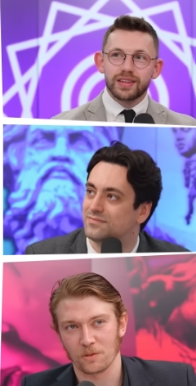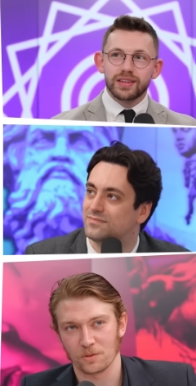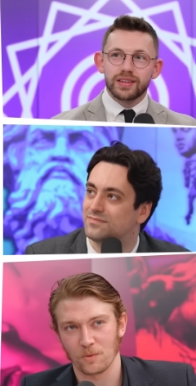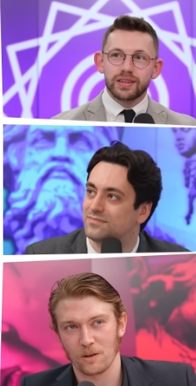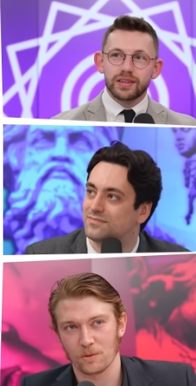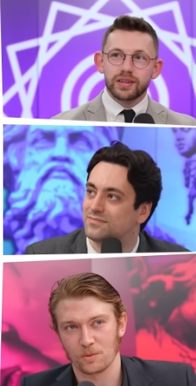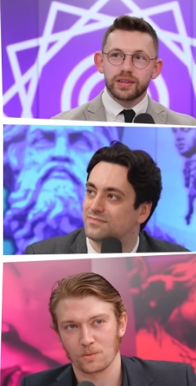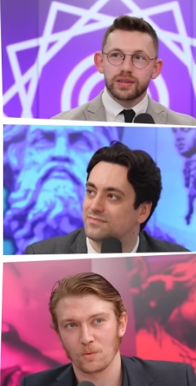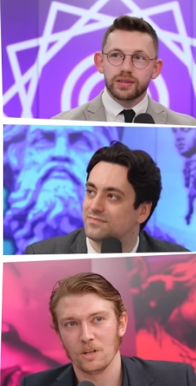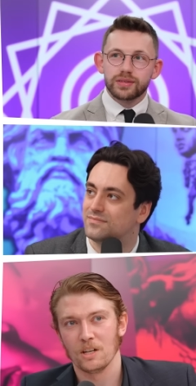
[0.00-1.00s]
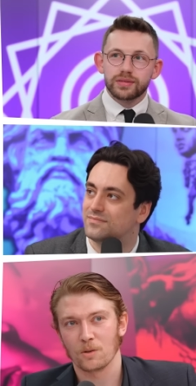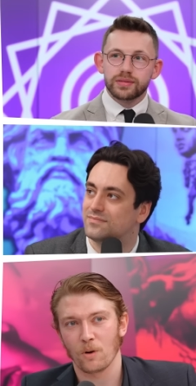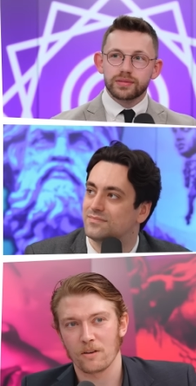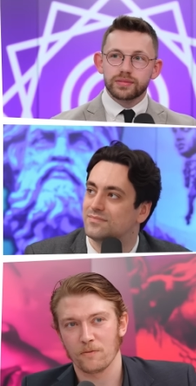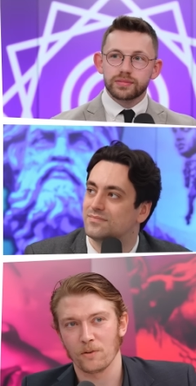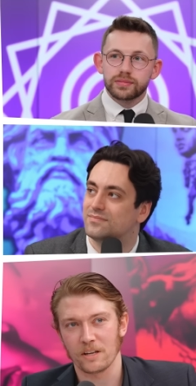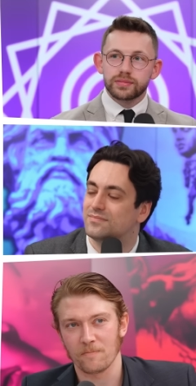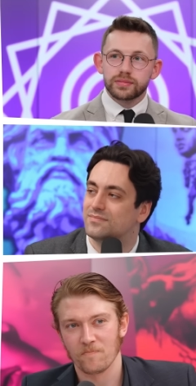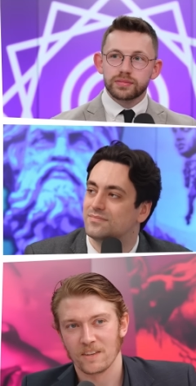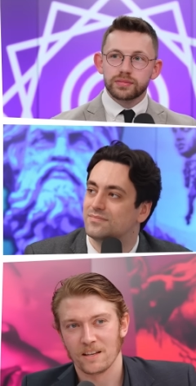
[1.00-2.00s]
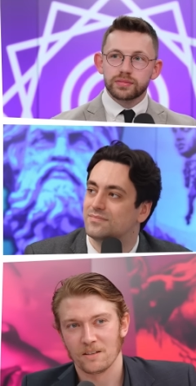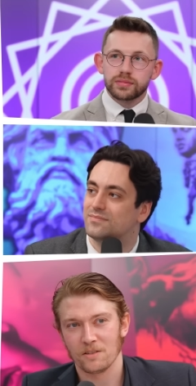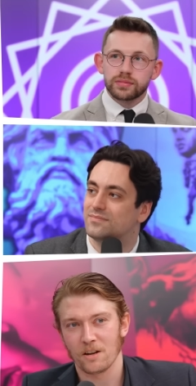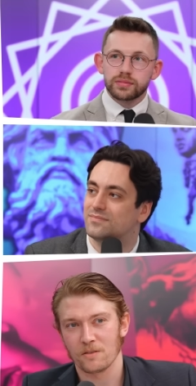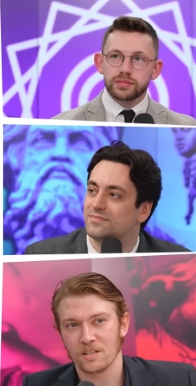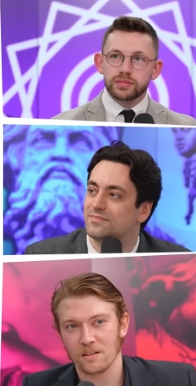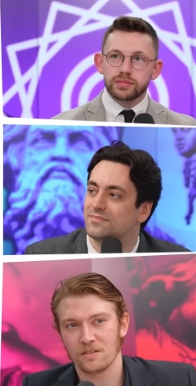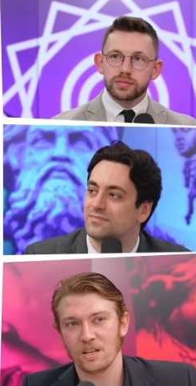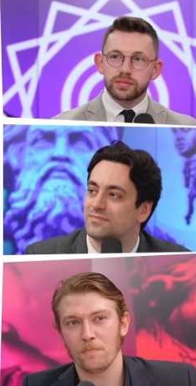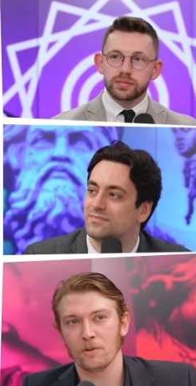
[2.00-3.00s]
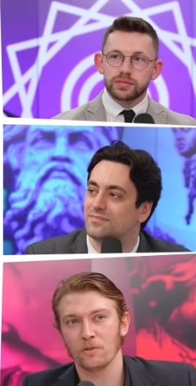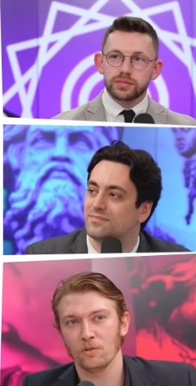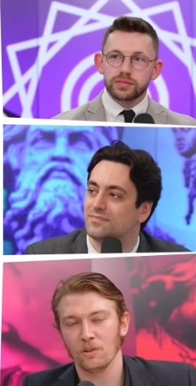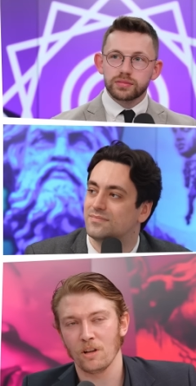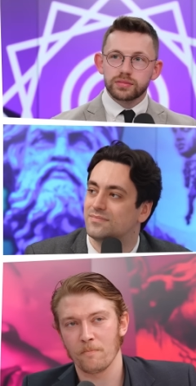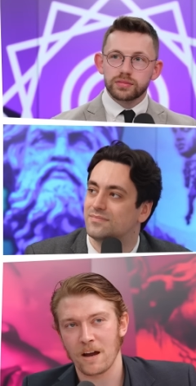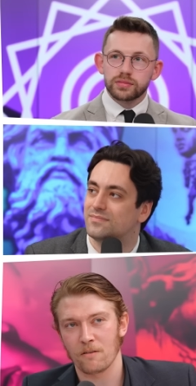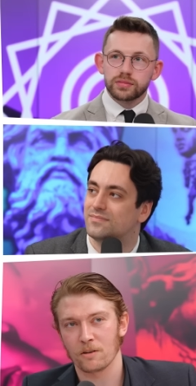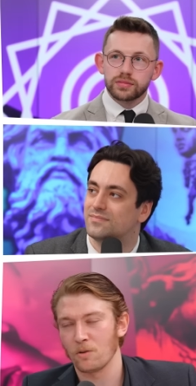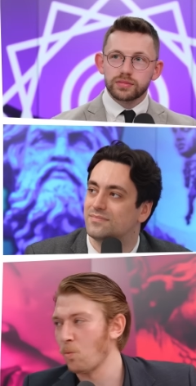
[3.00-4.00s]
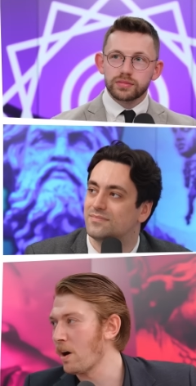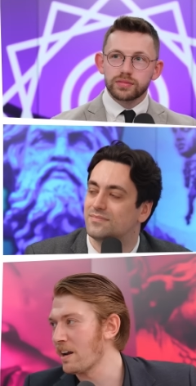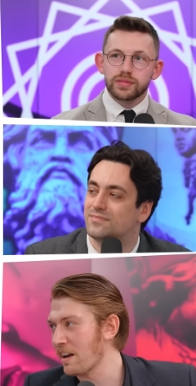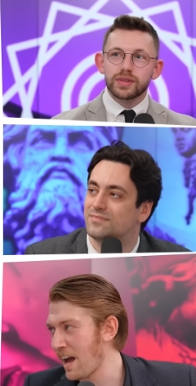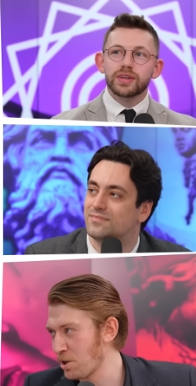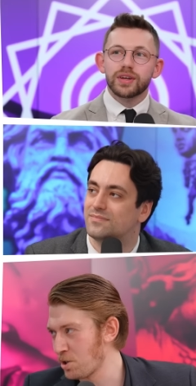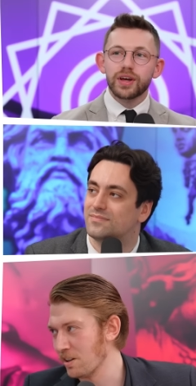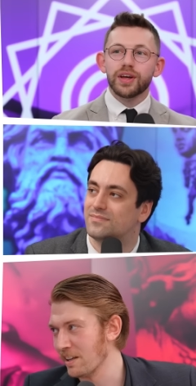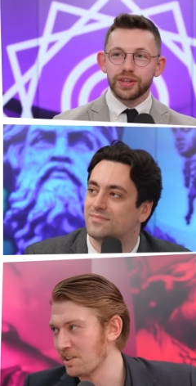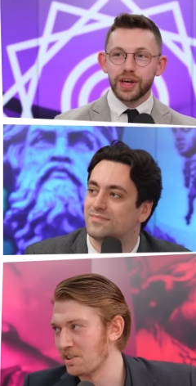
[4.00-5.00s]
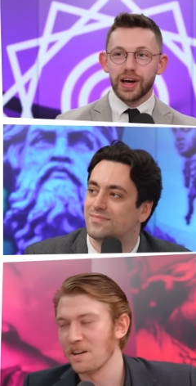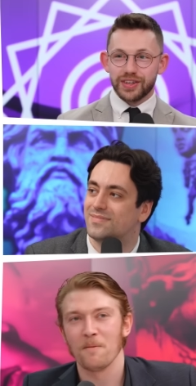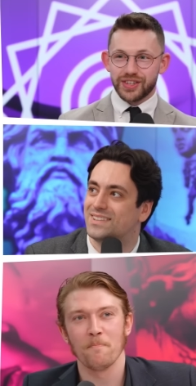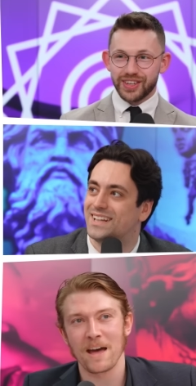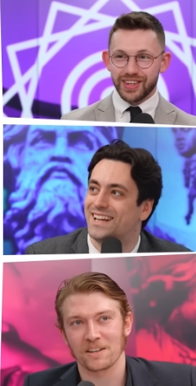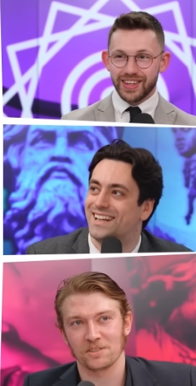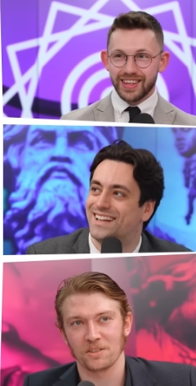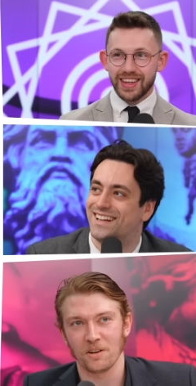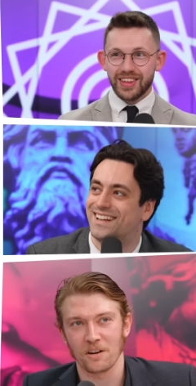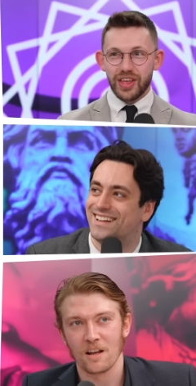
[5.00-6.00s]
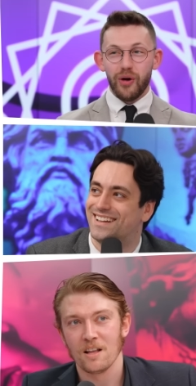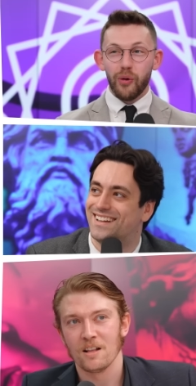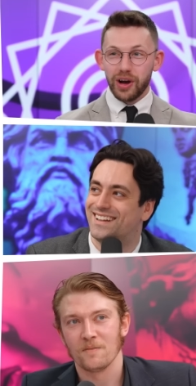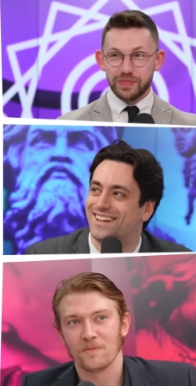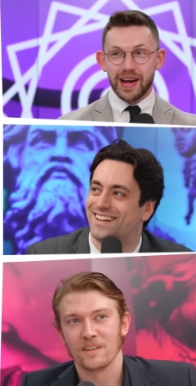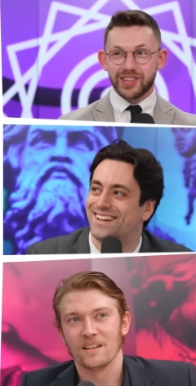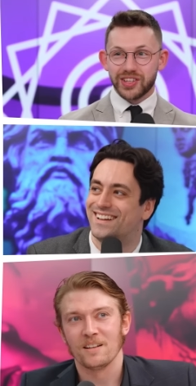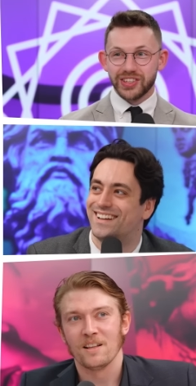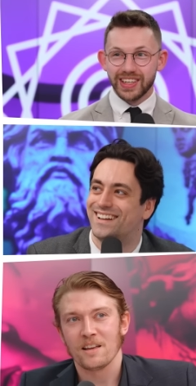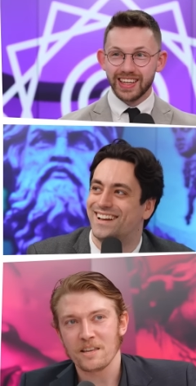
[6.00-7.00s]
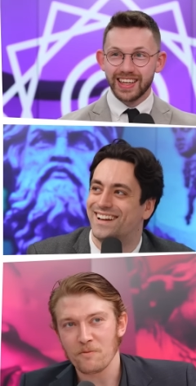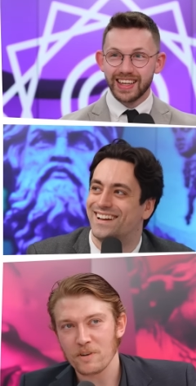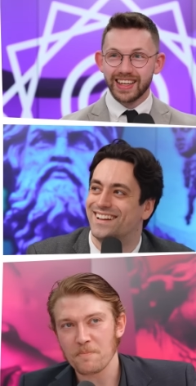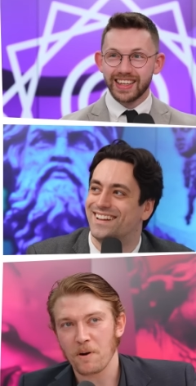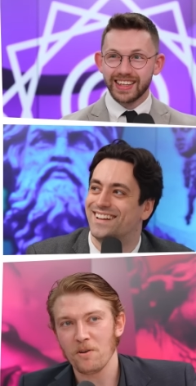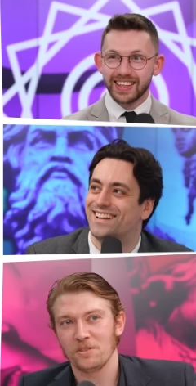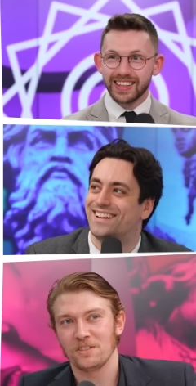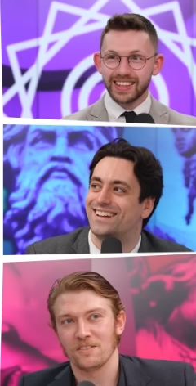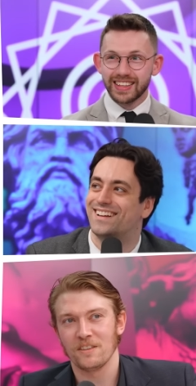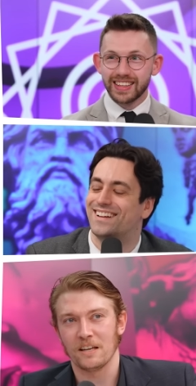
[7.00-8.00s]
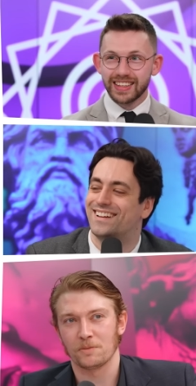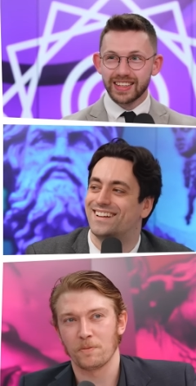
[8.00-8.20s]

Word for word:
Speaker 1: one as well, which was quite funny. You know, typical American white nationalist. Yes.
Speaker 2: Mexican. They're always Mexican.
Speaker 1: He reposted this